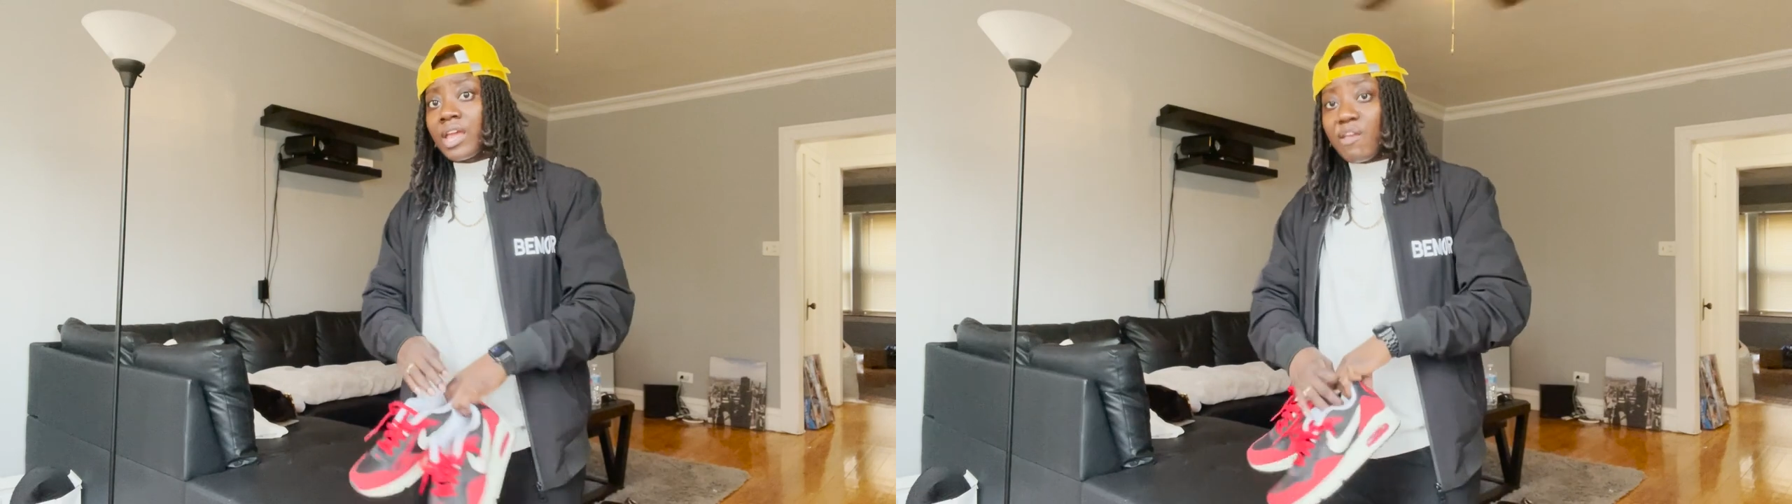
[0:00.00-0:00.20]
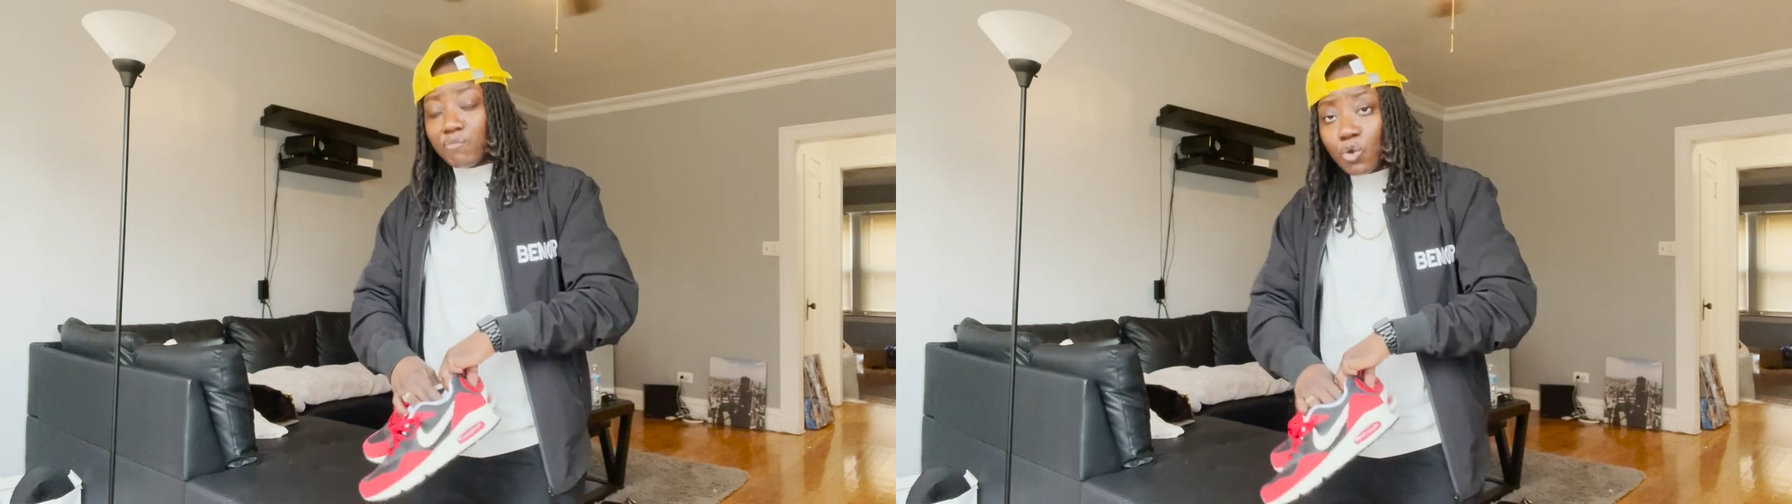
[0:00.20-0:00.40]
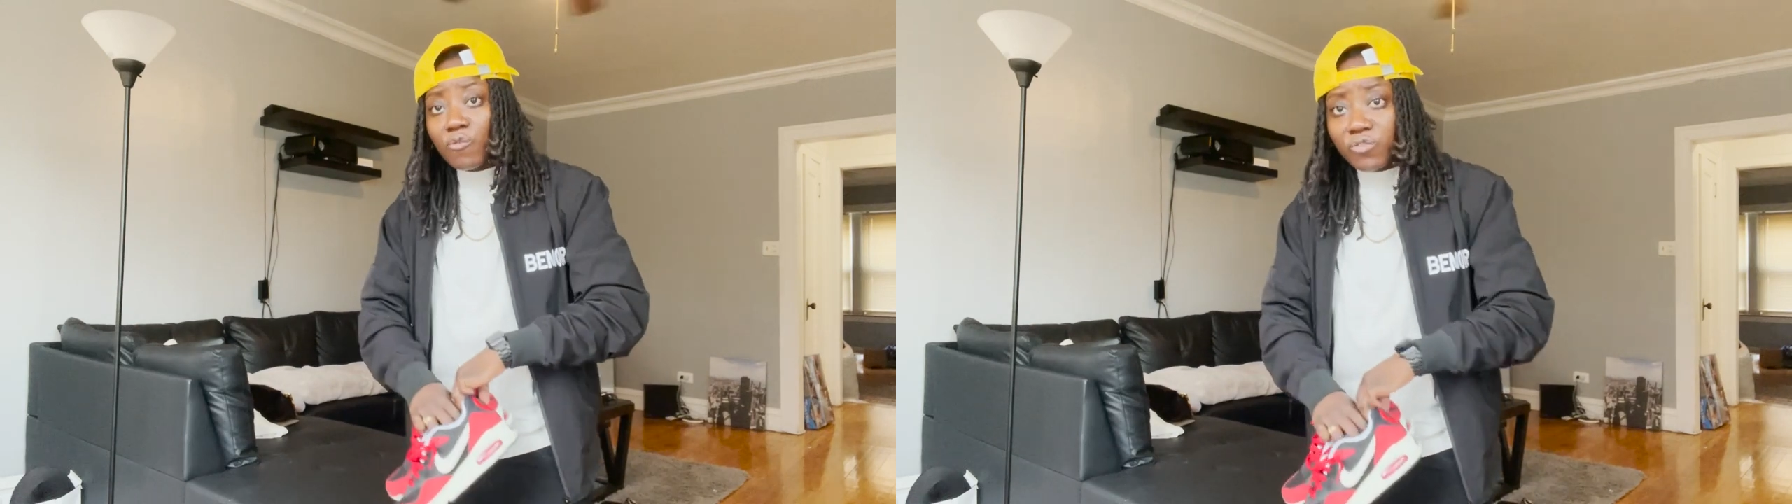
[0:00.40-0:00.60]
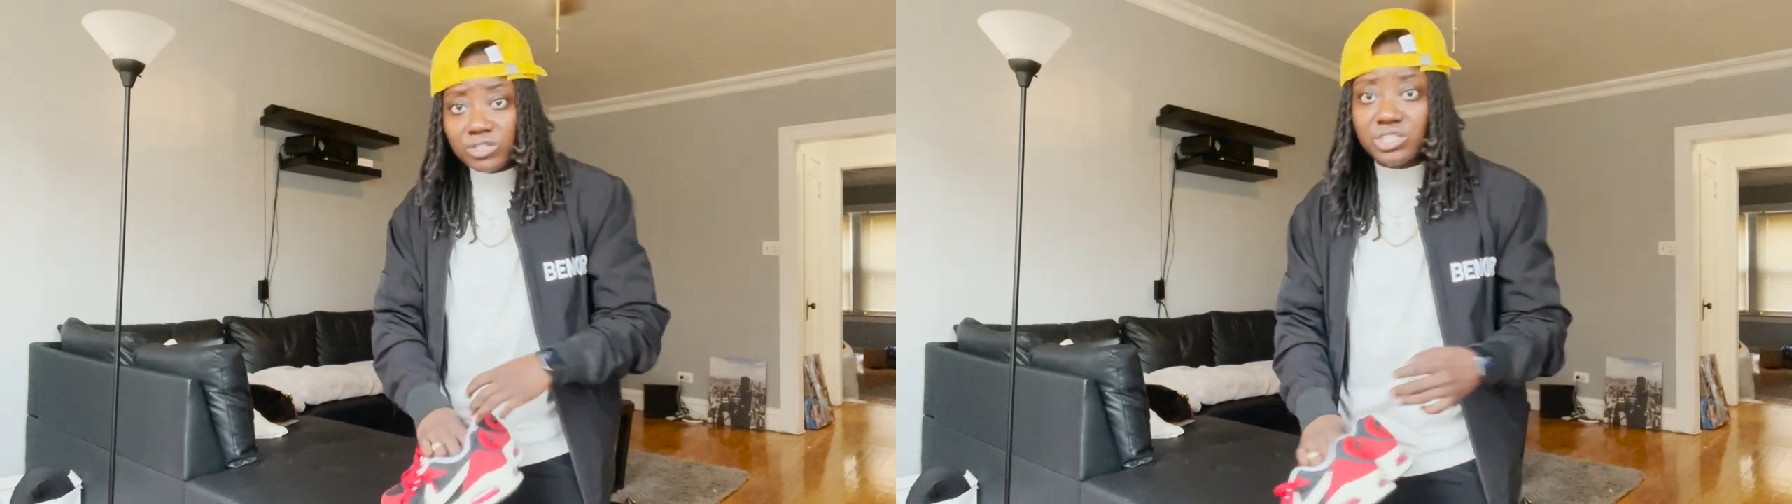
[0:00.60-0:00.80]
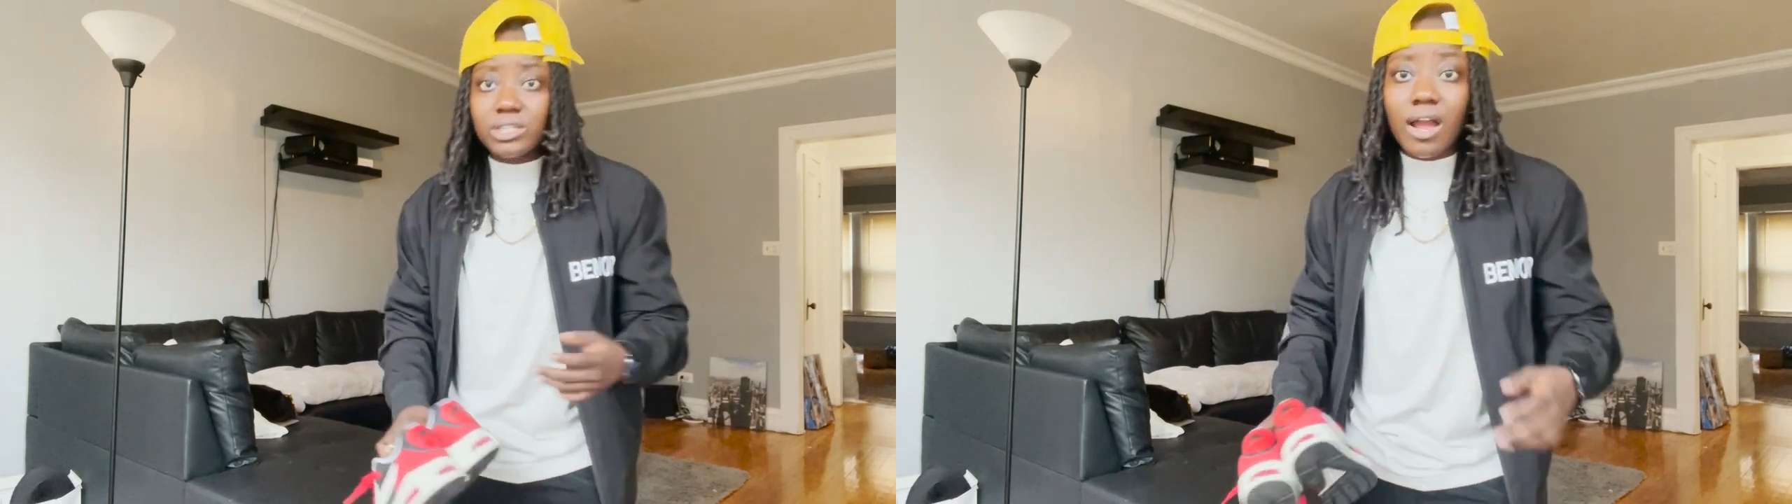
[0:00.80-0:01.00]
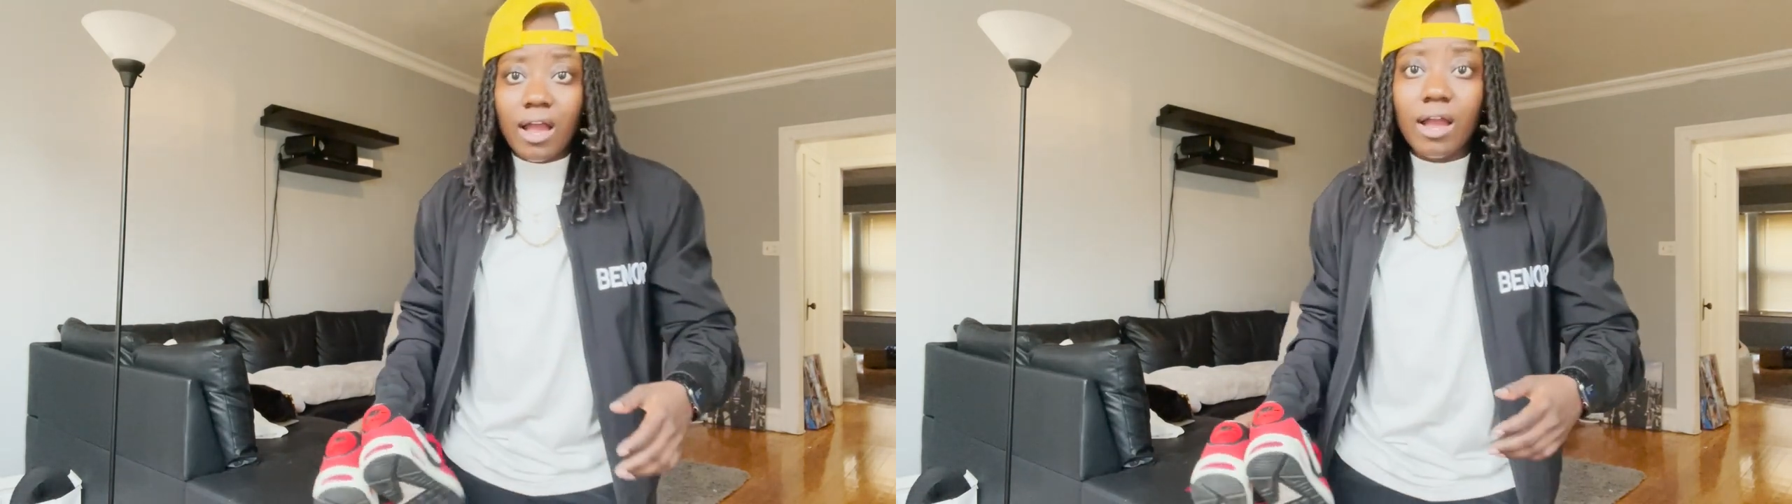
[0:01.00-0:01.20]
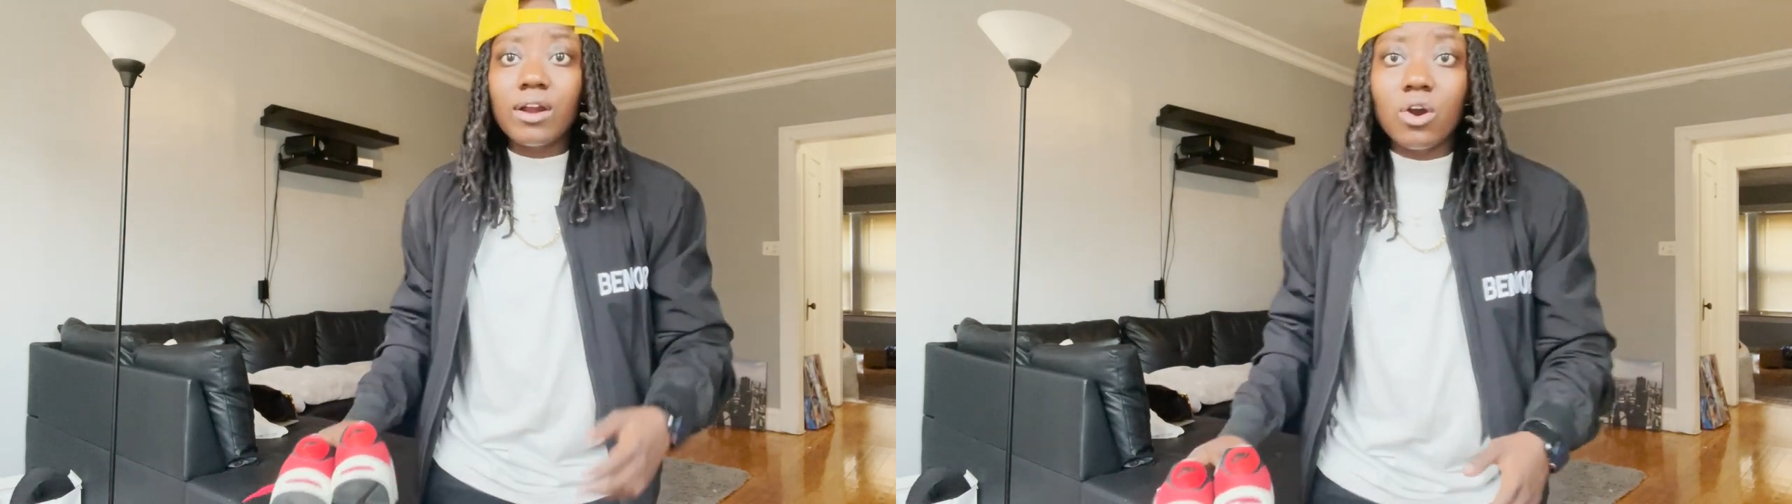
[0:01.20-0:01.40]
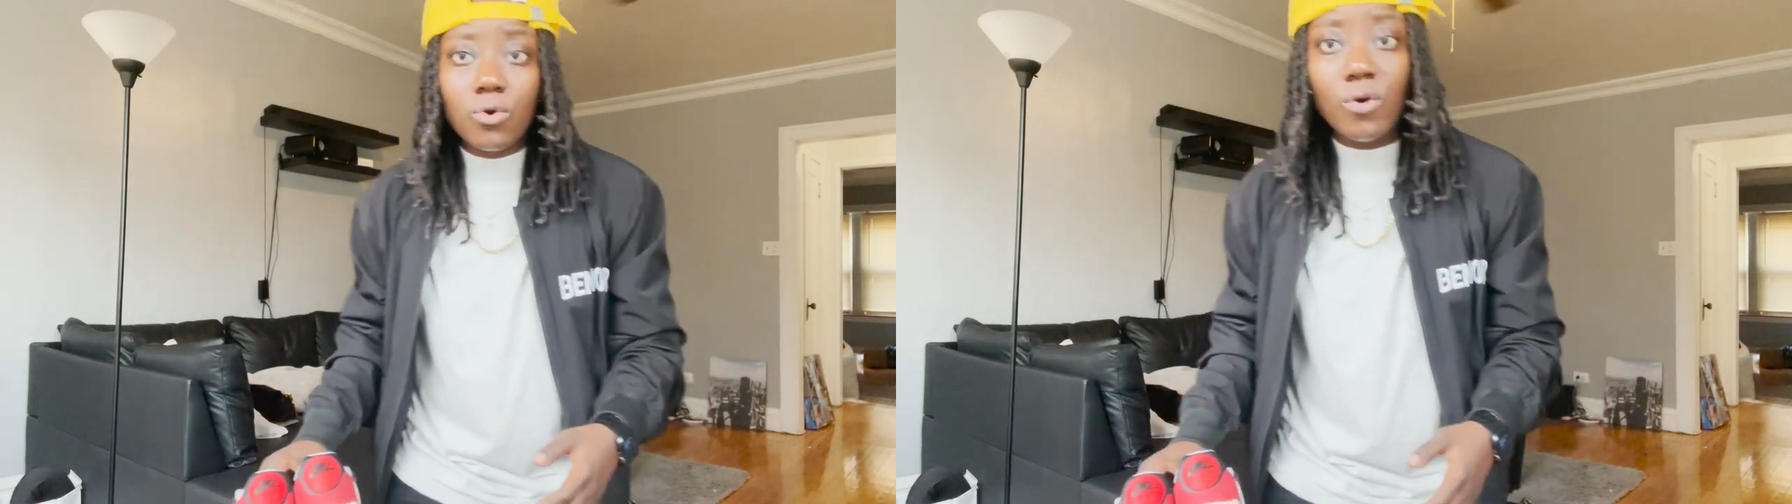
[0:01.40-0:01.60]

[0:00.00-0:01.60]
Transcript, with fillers: if you from Chicago